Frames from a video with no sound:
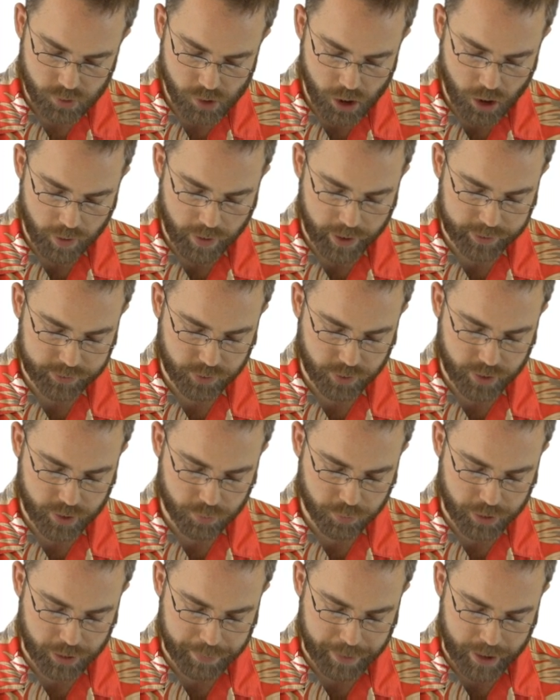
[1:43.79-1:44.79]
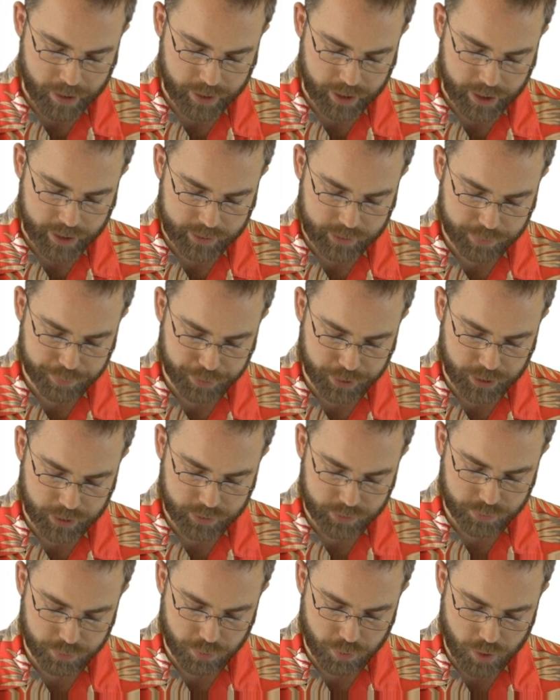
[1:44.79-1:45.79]
All right, so then what about x
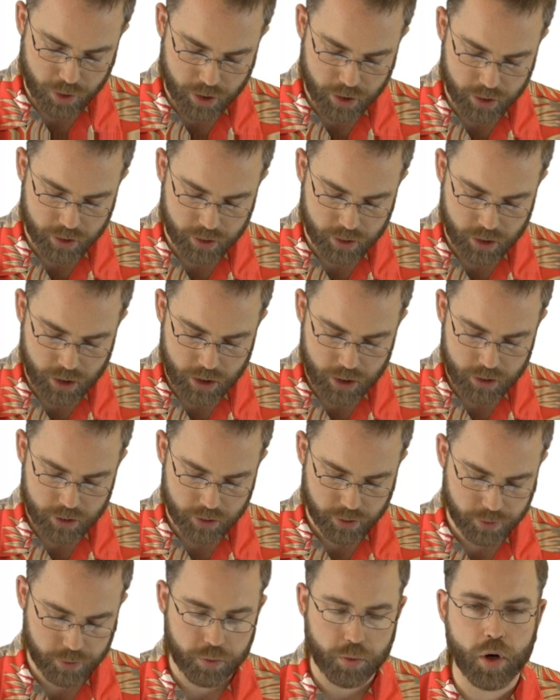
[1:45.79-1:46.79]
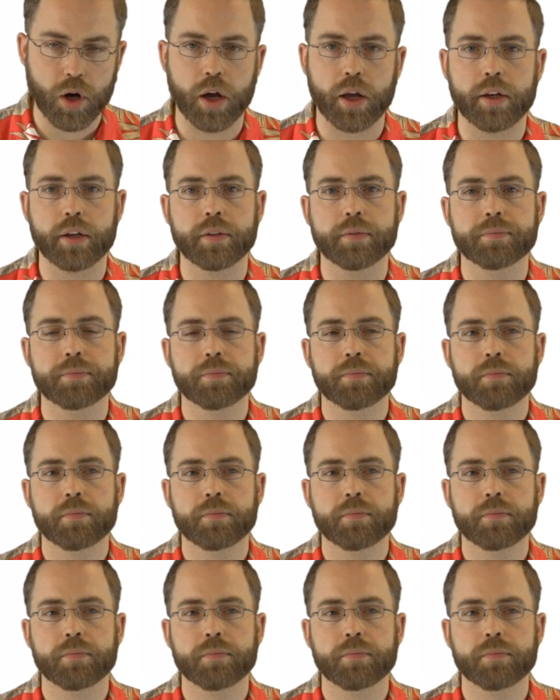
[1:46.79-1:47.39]
plus 1 to the 1?